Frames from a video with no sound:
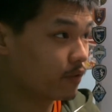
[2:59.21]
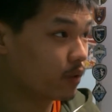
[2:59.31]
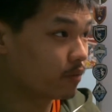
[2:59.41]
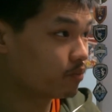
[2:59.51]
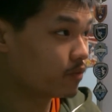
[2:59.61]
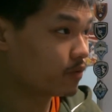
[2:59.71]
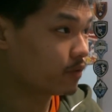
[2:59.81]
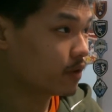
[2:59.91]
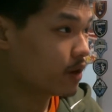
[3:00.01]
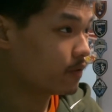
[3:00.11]
for
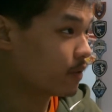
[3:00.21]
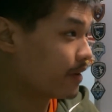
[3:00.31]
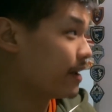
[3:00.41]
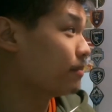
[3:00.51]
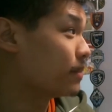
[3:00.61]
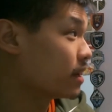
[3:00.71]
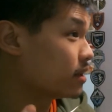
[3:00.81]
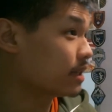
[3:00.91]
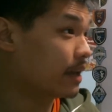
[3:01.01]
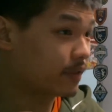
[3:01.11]
him,
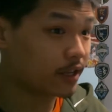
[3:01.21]
because if they